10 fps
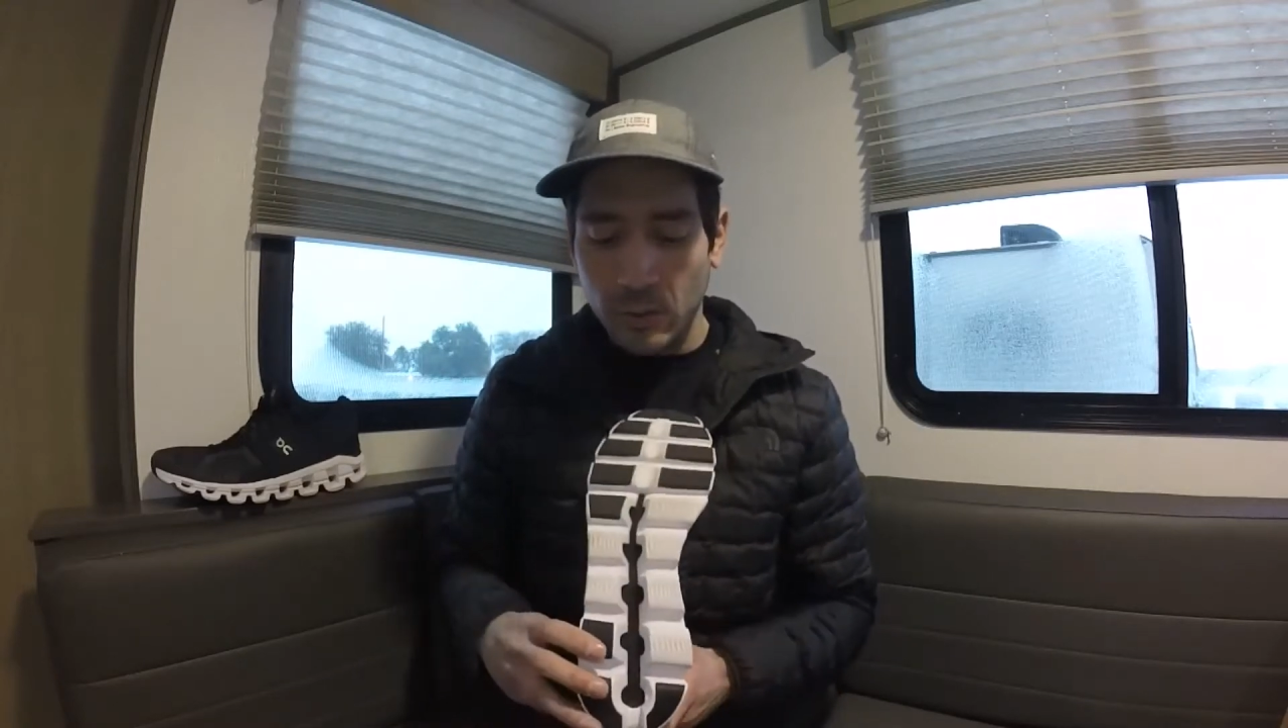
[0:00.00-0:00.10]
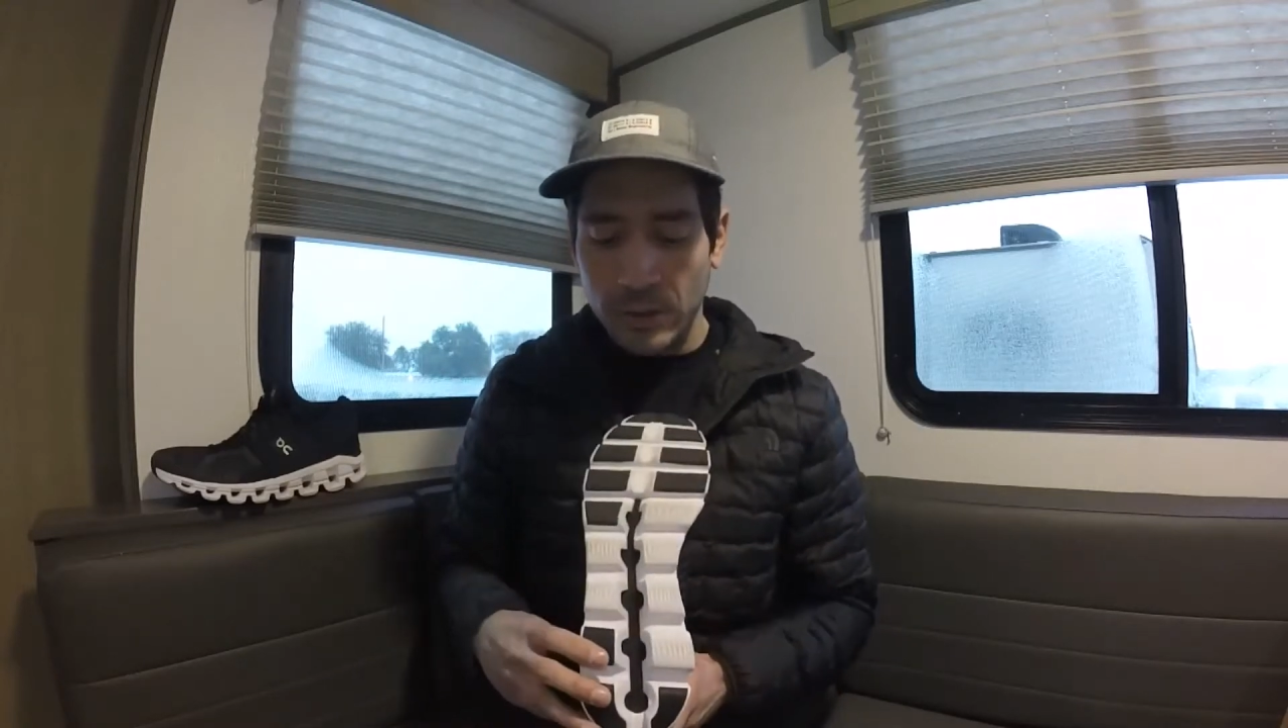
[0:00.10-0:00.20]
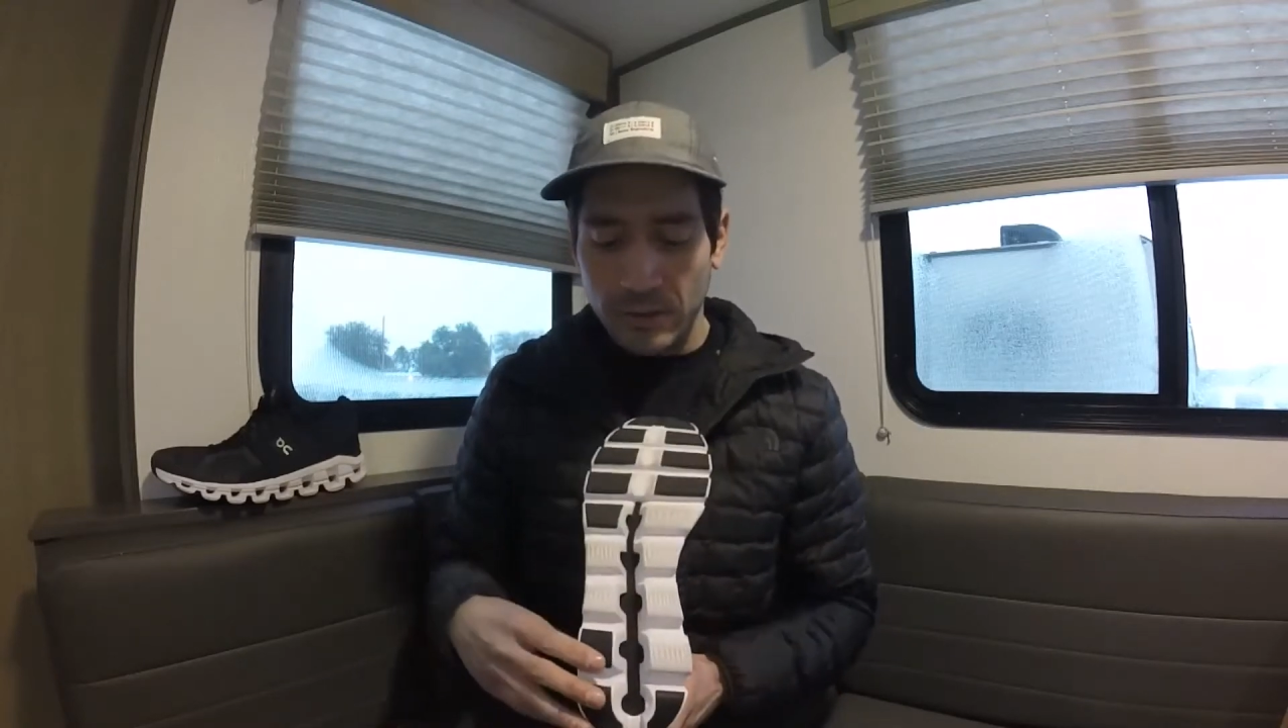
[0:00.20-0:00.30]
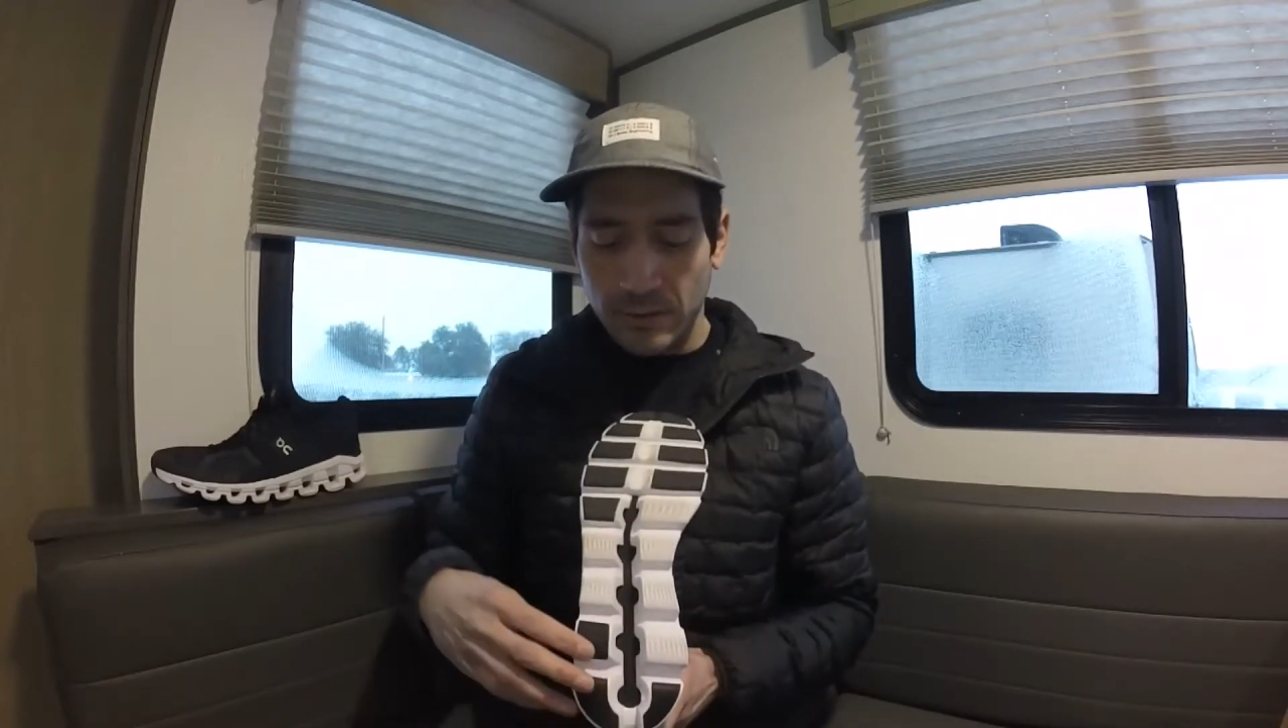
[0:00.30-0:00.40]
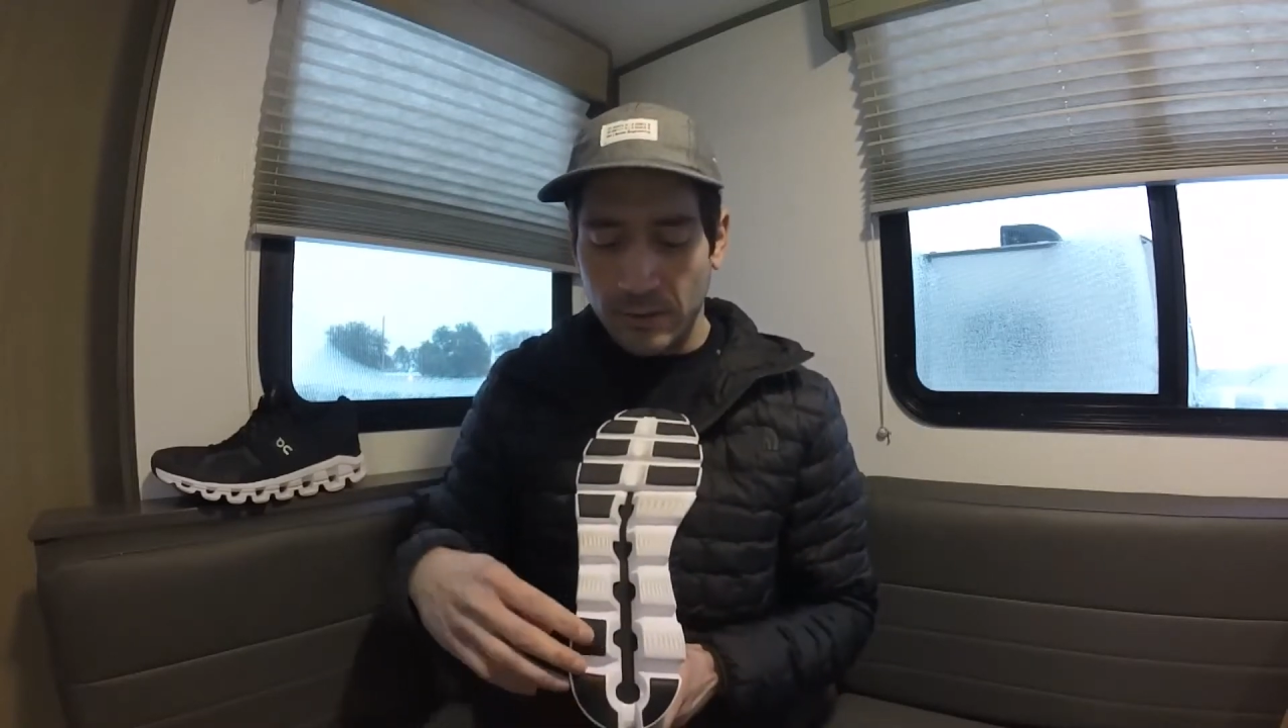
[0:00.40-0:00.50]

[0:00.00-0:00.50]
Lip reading: which is the